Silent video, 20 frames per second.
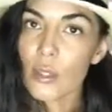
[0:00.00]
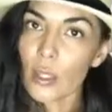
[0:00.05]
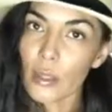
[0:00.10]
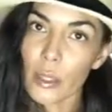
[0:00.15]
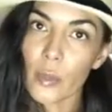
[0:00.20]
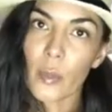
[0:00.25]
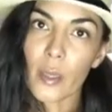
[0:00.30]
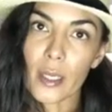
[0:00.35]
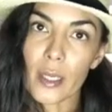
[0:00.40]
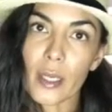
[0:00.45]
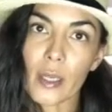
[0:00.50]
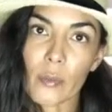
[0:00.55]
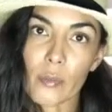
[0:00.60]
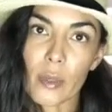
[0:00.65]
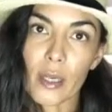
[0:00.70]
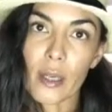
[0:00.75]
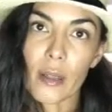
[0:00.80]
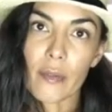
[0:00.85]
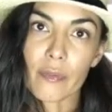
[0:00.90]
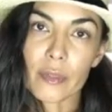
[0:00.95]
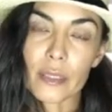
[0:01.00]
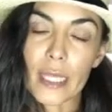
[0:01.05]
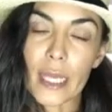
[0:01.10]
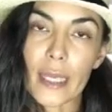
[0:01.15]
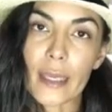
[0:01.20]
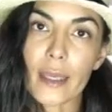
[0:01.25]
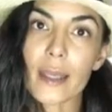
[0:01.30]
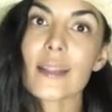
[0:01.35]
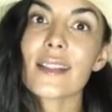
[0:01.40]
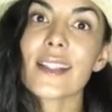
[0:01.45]
totally want to get rid of
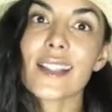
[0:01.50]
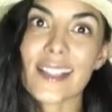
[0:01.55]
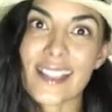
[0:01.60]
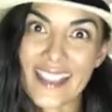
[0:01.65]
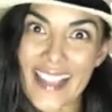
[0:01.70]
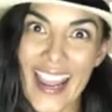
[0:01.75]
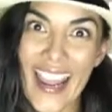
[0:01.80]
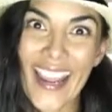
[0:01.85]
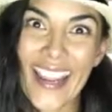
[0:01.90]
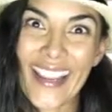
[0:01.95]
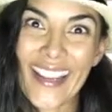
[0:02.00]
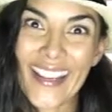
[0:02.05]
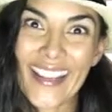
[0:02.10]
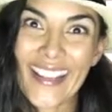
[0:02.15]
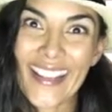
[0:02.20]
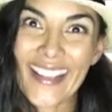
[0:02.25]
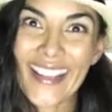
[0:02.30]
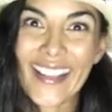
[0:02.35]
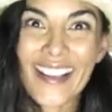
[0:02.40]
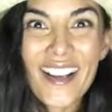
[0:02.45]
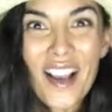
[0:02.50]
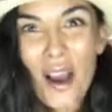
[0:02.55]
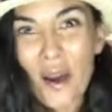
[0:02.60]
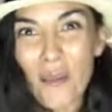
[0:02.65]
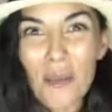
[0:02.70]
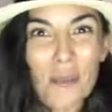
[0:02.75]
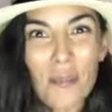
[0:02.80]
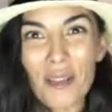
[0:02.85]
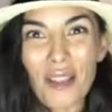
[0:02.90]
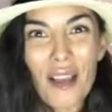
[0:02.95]
like today?
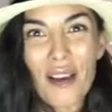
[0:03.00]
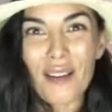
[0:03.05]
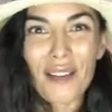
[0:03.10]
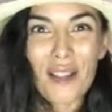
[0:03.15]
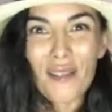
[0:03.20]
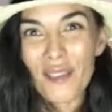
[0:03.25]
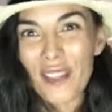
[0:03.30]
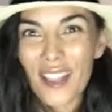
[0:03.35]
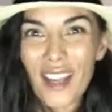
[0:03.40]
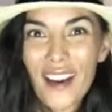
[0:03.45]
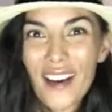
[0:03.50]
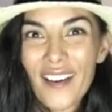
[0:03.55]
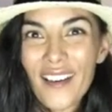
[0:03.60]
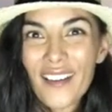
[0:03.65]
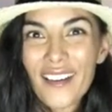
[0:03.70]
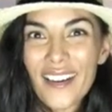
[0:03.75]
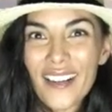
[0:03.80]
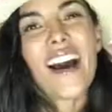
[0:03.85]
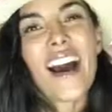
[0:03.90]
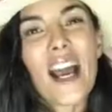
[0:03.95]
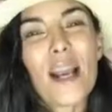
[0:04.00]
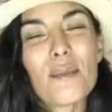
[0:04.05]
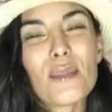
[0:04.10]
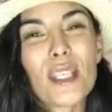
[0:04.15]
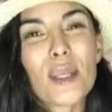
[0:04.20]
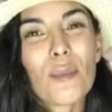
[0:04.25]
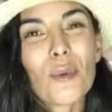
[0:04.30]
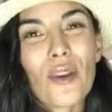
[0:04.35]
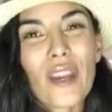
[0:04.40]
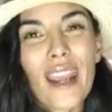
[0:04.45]
Comment below, let me know. I'm
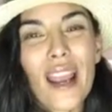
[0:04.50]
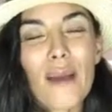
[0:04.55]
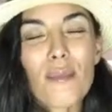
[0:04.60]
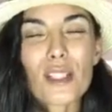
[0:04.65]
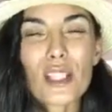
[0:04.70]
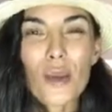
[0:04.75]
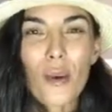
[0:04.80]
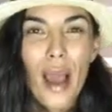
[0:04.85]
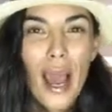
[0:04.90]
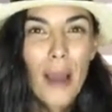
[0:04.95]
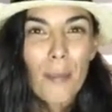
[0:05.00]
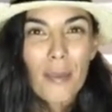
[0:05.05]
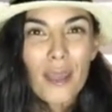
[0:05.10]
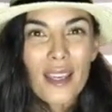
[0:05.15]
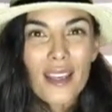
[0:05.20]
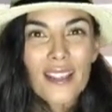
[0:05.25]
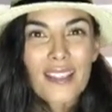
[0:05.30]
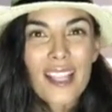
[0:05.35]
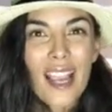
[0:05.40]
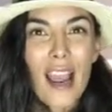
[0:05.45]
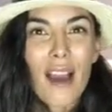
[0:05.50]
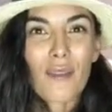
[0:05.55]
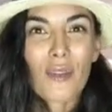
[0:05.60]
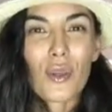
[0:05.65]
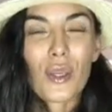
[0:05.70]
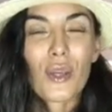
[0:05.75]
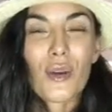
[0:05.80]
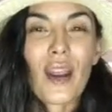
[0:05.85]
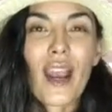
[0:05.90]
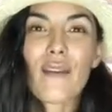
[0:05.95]
Teemaree. I'm so happy to have you
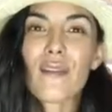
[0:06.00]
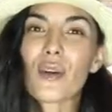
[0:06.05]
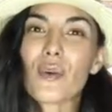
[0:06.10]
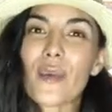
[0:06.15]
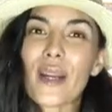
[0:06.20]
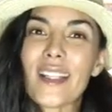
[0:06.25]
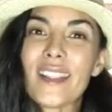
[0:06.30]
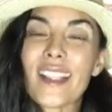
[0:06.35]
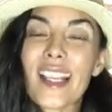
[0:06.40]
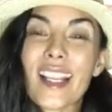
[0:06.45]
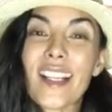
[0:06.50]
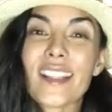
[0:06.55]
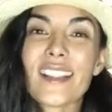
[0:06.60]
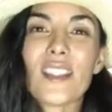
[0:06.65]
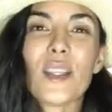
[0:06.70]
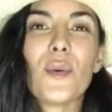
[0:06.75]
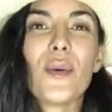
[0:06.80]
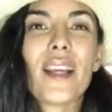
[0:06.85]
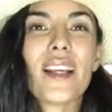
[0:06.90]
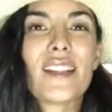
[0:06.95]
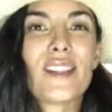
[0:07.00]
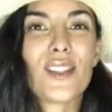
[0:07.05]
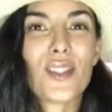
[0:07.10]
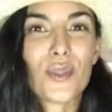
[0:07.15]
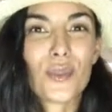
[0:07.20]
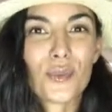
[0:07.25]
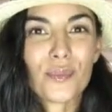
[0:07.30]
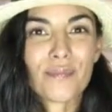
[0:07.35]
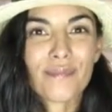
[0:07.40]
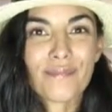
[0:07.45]
here. Have a great day. See you again
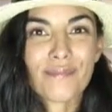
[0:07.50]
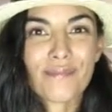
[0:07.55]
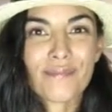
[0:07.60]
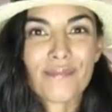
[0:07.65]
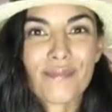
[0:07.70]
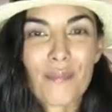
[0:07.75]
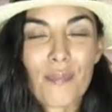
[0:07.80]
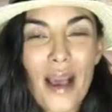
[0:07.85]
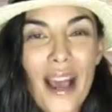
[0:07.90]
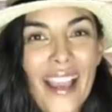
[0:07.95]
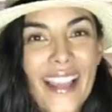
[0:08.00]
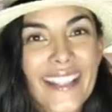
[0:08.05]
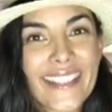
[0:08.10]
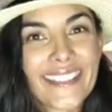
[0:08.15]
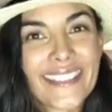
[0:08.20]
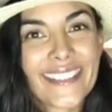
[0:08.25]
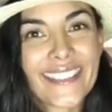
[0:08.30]
soon. Bye.